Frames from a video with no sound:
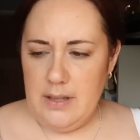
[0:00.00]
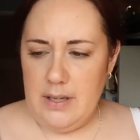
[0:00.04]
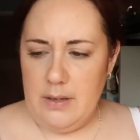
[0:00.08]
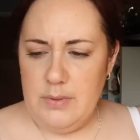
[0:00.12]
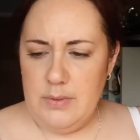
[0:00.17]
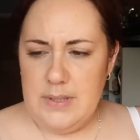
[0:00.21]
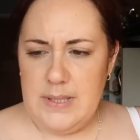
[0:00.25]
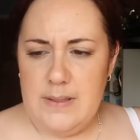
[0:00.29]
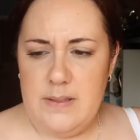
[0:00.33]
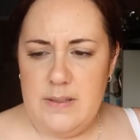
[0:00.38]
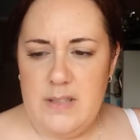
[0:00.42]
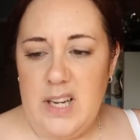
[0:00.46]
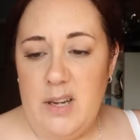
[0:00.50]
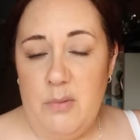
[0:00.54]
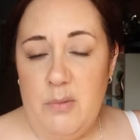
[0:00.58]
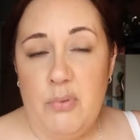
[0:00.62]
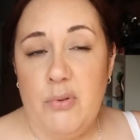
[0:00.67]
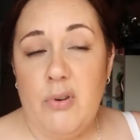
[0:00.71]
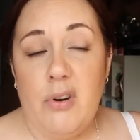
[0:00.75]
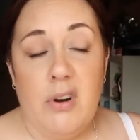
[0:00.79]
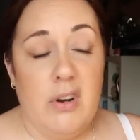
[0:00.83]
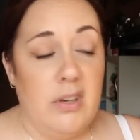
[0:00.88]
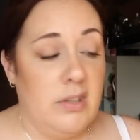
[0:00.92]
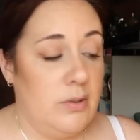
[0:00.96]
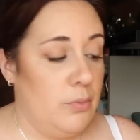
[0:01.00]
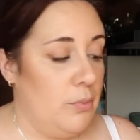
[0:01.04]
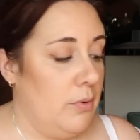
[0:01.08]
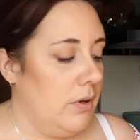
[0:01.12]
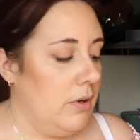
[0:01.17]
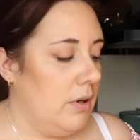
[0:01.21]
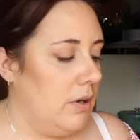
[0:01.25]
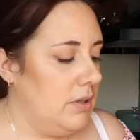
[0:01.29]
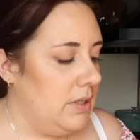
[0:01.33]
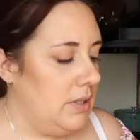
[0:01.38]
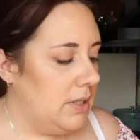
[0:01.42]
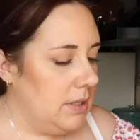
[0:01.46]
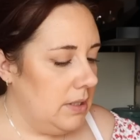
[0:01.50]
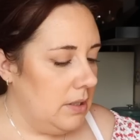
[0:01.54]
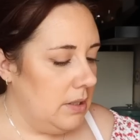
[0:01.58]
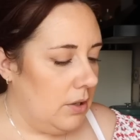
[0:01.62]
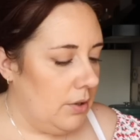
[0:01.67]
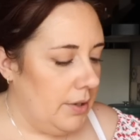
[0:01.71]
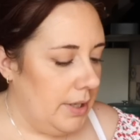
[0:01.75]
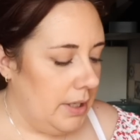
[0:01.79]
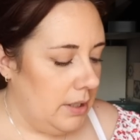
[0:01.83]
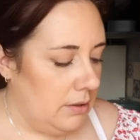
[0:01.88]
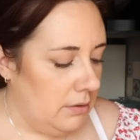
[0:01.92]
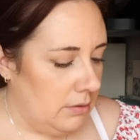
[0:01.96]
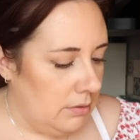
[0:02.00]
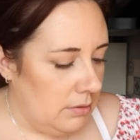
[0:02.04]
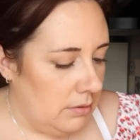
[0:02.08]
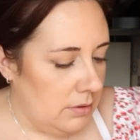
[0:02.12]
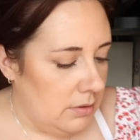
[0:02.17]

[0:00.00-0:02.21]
That was the same price, 1.99.